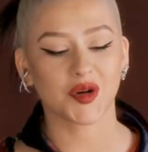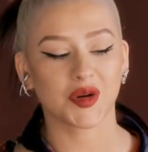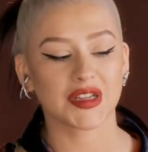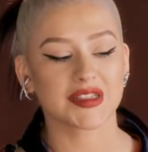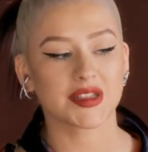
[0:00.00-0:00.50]

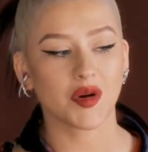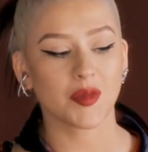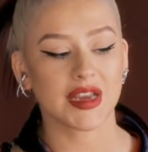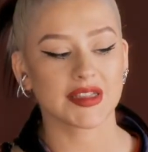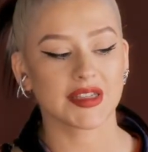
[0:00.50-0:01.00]
It's so
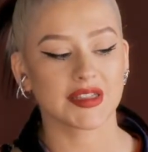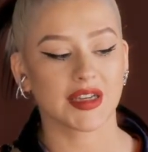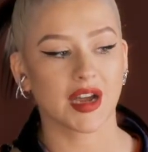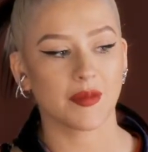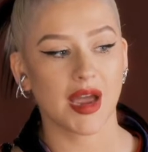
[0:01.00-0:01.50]
amazing to
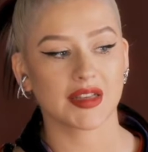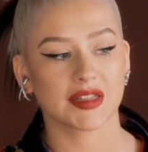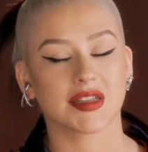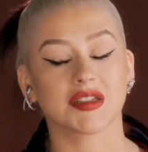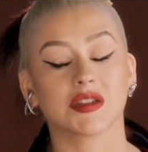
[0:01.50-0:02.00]
come back to
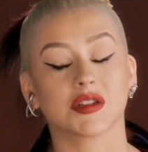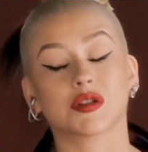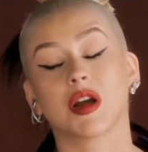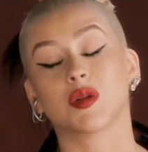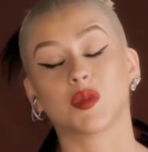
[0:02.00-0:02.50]
such an
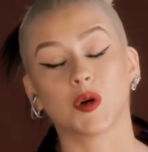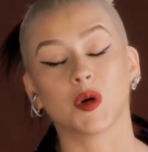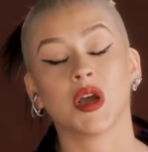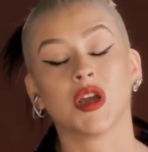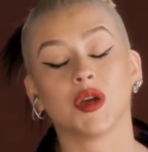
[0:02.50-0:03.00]

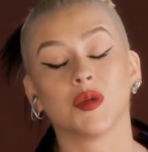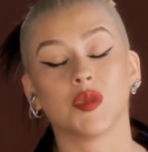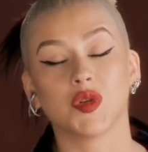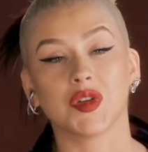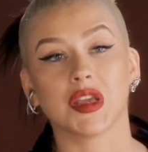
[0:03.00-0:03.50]
incredible
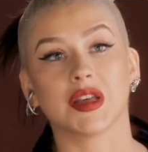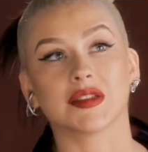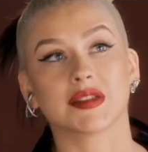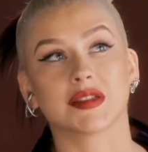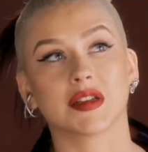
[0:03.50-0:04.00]
movie
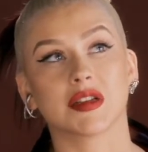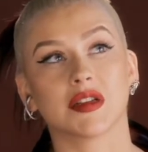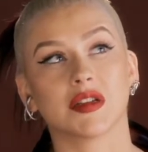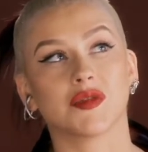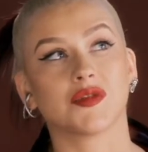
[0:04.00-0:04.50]
that's
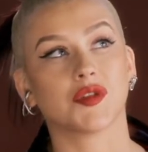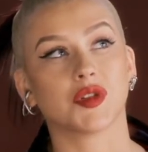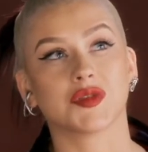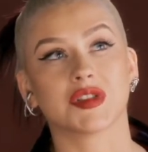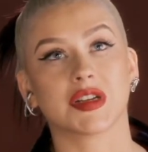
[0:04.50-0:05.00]

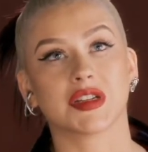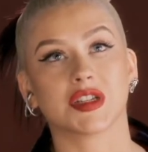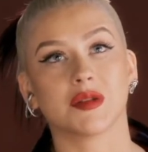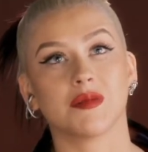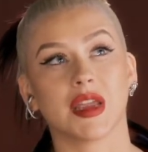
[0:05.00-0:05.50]
full of such
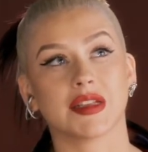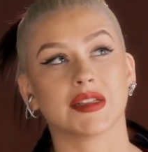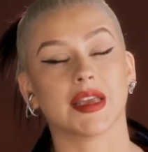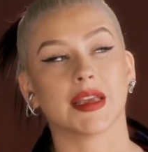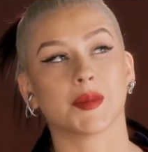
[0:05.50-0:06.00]

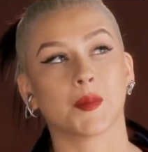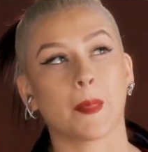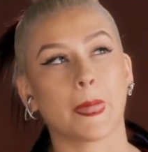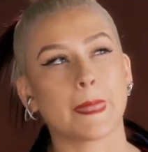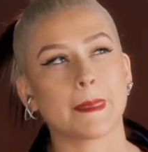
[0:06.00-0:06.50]
amazing
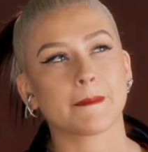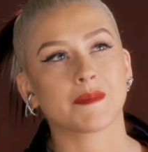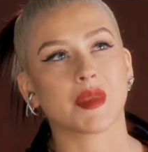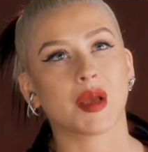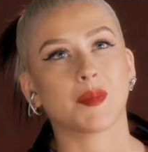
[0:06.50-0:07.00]

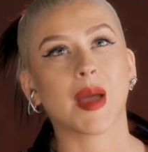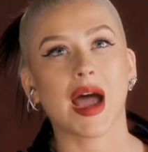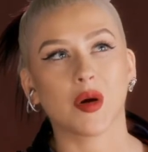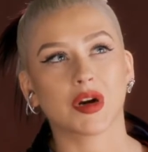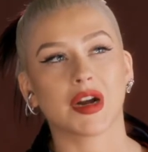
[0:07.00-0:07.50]

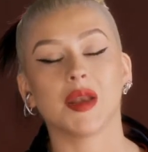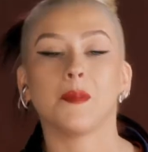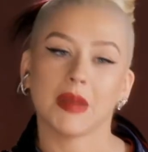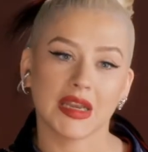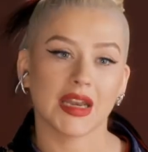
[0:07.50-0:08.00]
power
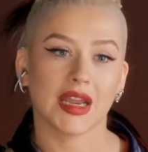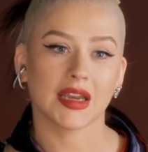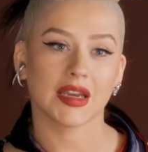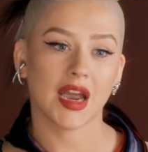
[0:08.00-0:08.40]
and meaning.